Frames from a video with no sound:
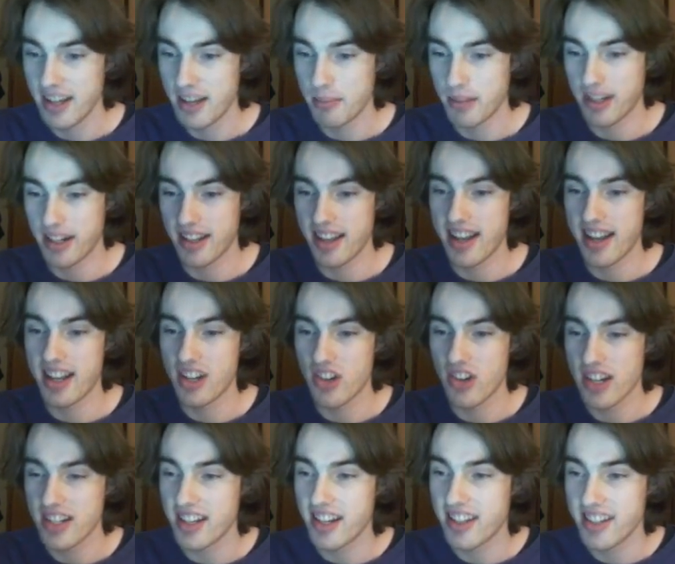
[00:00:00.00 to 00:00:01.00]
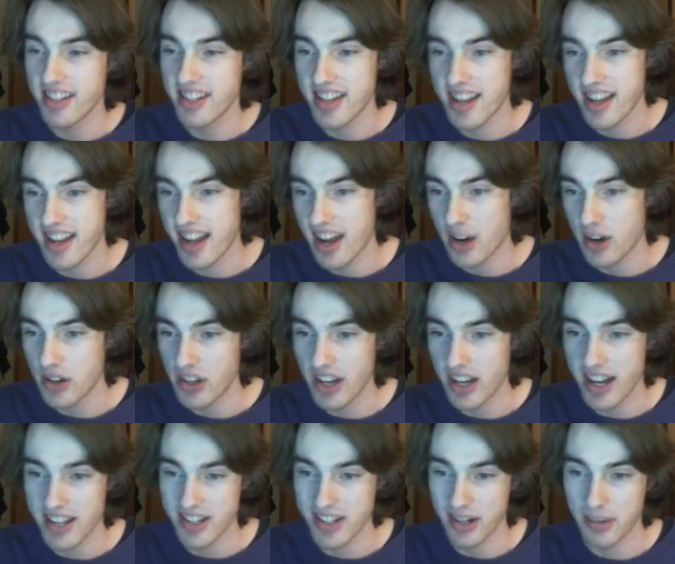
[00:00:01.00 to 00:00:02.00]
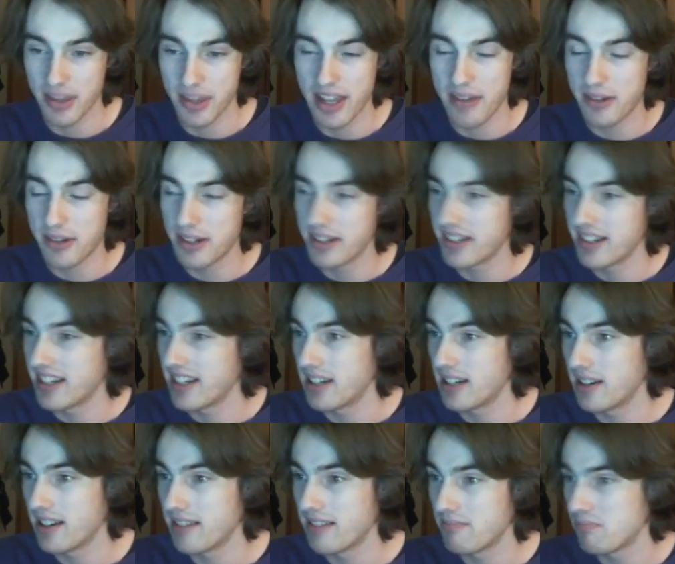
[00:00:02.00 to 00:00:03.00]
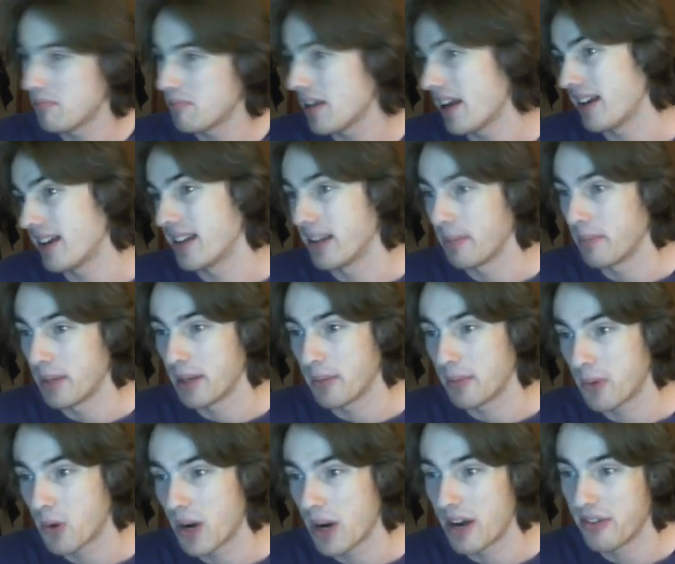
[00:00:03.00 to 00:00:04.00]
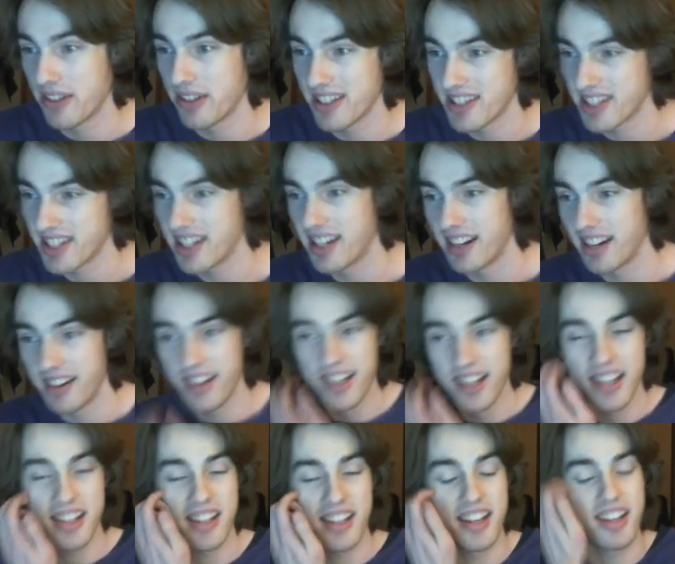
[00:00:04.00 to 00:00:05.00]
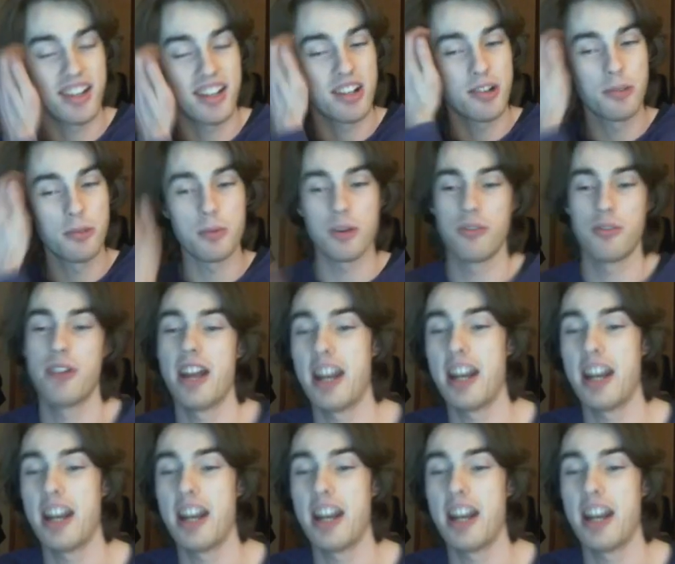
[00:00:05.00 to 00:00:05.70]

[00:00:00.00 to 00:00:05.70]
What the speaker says: But yeah, interested to see how you guys go with that one. It ended up being quite a fun seed, and yeah, good one for